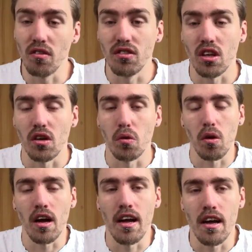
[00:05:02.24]
love
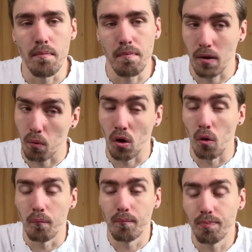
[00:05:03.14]
to uh, pick one
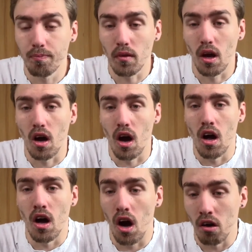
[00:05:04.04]
up
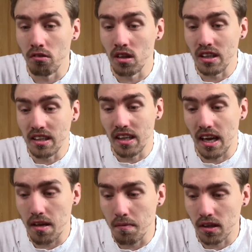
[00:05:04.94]
uh, on release
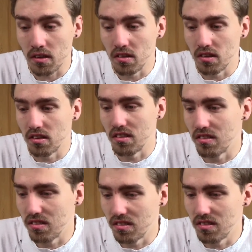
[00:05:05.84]
date because,
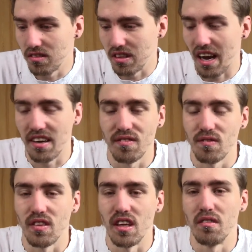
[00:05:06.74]
yeah,
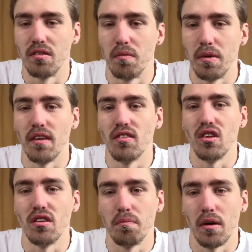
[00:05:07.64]
it a
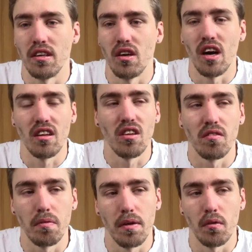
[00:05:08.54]
Athletics is brand new. I'd
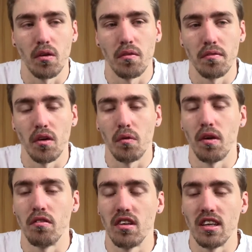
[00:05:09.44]
love to pick one on, up
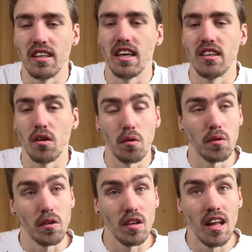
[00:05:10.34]
on release date, so we
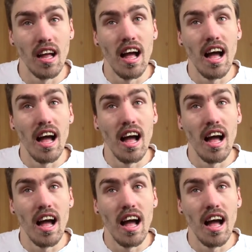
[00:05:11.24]
will